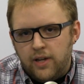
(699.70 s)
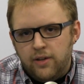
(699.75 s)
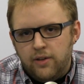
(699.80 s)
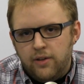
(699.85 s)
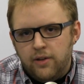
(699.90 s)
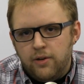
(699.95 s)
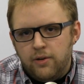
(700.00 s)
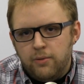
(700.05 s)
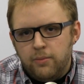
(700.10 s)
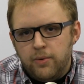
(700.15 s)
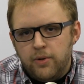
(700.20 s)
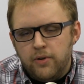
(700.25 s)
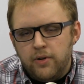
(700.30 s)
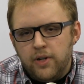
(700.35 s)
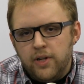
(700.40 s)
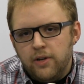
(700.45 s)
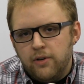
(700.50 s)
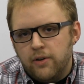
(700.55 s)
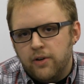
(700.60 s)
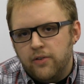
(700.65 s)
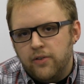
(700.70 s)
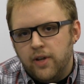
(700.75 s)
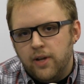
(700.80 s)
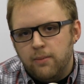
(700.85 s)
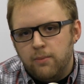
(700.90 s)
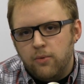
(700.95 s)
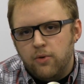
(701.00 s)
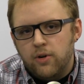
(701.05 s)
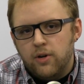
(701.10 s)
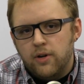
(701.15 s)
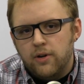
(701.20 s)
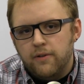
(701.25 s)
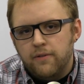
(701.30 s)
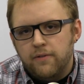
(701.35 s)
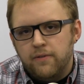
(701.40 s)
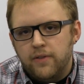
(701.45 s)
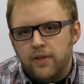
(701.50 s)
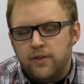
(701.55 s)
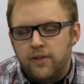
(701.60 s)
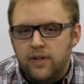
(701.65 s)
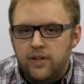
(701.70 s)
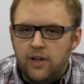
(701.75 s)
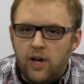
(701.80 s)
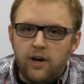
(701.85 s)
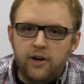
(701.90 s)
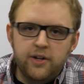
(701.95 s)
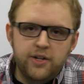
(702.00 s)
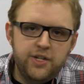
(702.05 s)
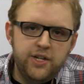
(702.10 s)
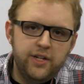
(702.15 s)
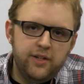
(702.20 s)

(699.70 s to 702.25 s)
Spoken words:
though, Brody, or is that more of the technology at a